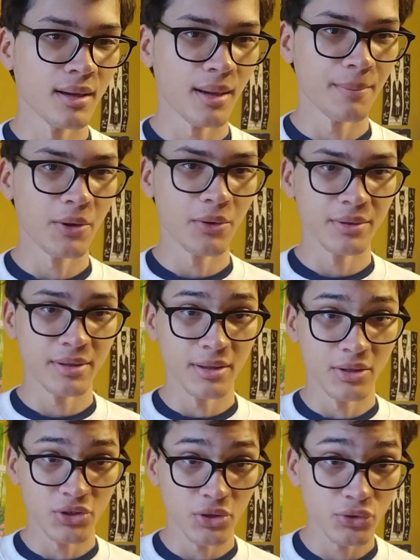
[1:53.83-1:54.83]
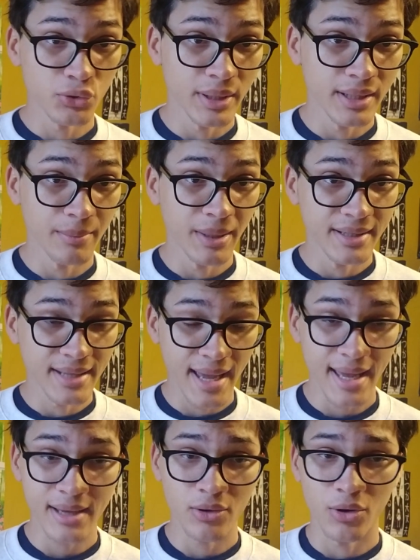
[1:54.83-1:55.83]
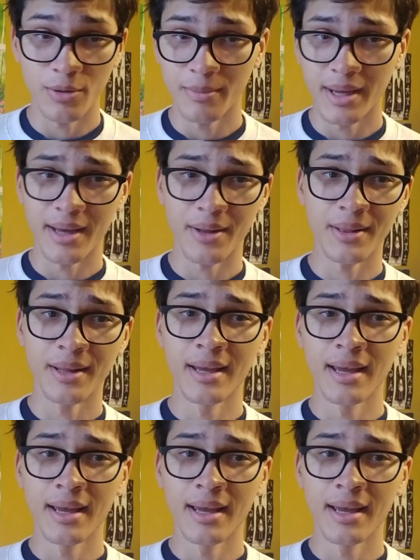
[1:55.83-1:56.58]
I'm going to the shoujo anime tag on Mahou,